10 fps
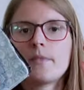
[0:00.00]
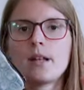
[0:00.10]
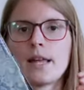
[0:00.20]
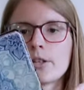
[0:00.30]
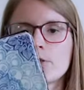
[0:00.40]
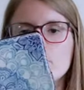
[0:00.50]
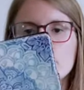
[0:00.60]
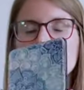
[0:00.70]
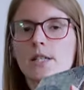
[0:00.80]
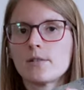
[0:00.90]
I like to
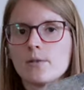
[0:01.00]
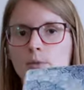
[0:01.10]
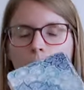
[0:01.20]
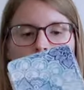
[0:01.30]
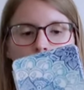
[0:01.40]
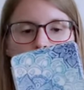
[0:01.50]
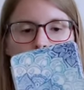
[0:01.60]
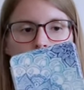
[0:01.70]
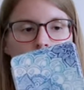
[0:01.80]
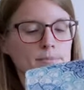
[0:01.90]
read while
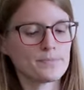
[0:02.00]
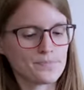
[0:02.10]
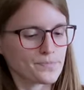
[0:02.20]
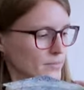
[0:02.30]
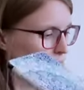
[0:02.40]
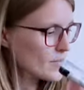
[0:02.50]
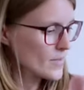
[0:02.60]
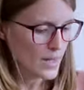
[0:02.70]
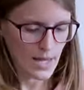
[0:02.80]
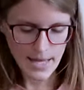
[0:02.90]
traveling.
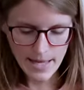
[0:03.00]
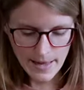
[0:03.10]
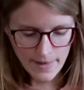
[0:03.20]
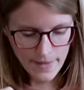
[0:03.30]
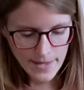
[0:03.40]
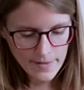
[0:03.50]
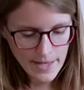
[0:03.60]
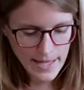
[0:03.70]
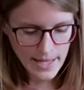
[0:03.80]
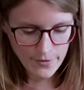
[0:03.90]
Then
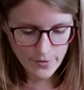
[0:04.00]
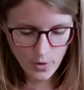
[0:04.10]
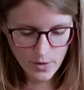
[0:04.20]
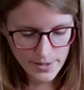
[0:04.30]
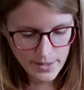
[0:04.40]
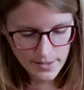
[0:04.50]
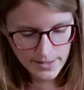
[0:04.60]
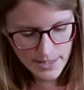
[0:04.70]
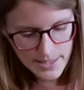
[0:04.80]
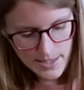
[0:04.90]
I have all the
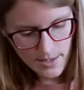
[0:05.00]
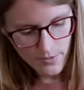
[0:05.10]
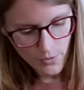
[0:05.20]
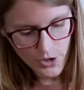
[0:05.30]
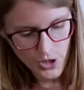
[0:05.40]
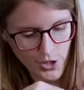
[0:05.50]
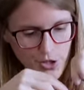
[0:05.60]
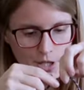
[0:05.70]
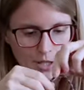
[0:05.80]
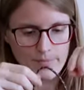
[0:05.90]
leads for
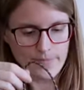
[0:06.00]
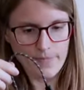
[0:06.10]
charging.